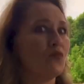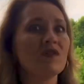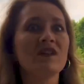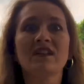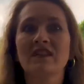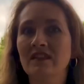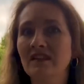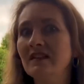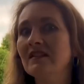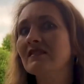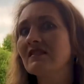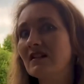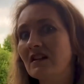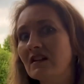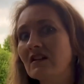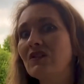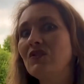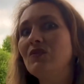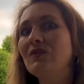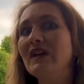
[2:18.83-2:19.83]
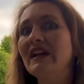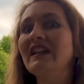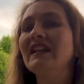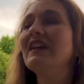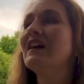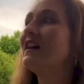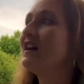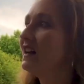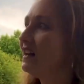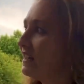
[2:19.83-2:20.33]
when things aren't going
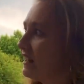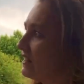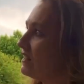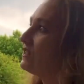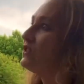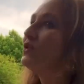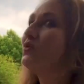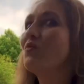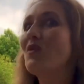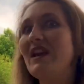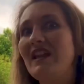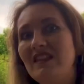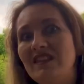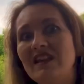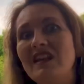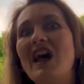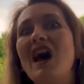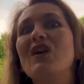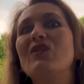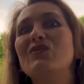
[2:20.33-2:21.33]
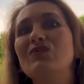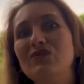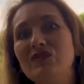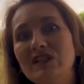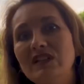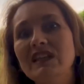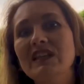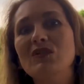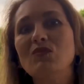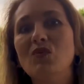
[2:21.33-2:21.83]
the way that I
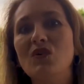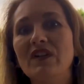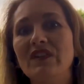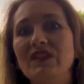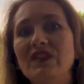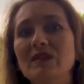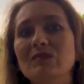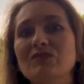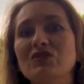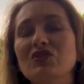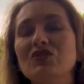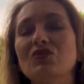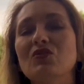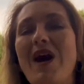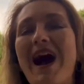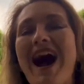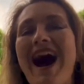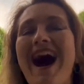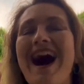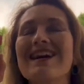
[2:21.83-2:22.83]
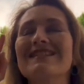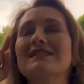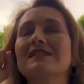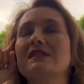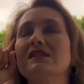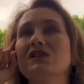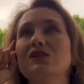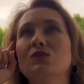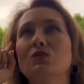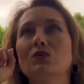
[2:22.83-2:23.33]
really want them to, I
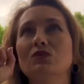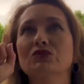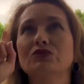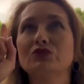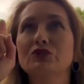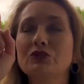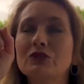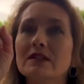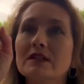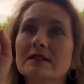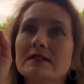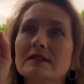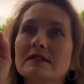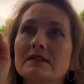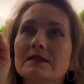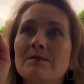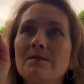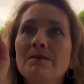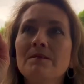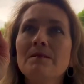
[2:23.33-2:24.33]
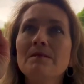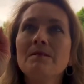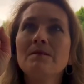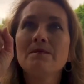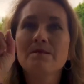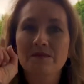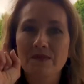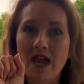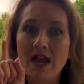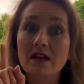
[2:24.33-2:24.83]
still will trust
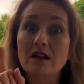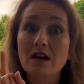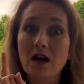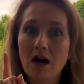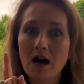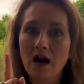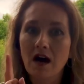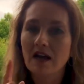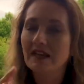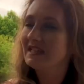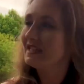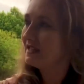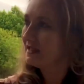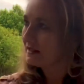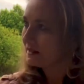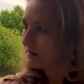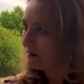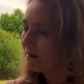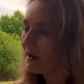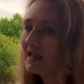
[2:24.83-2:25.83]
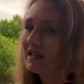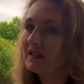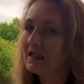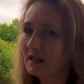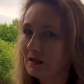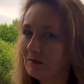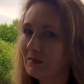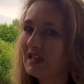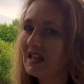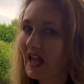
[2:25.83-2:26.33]
that God is
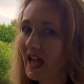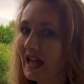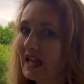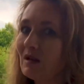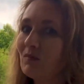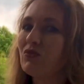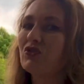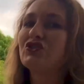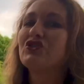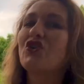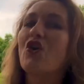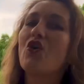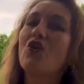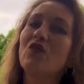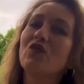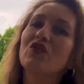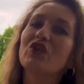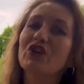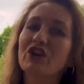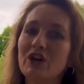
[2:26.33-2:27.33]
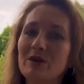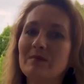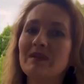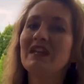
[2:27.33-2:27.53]
making me able to overcome